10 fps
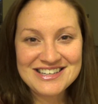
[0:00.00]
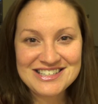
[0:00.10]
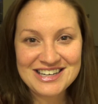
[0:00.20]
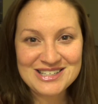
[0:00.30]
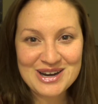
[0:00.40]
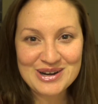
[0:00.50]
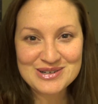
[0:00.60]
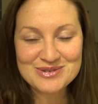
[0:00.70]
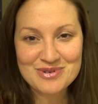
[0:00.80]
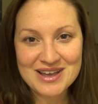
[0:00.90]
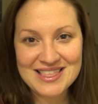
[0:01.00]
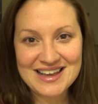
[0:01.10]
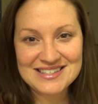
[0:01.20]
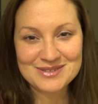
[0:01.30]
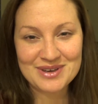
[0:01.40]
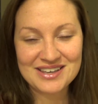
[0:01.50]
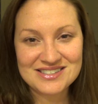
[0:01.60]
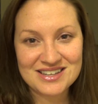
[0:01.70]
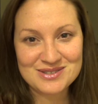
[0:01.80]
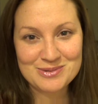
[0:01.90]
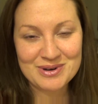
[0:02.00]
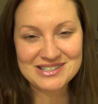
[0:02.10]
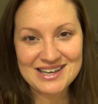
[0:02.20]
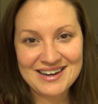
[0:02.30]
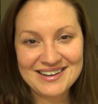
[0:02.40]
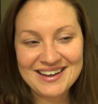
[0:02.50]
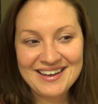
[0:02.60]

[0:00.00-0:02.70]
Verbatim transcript: She turned one last week, so that's super exciting.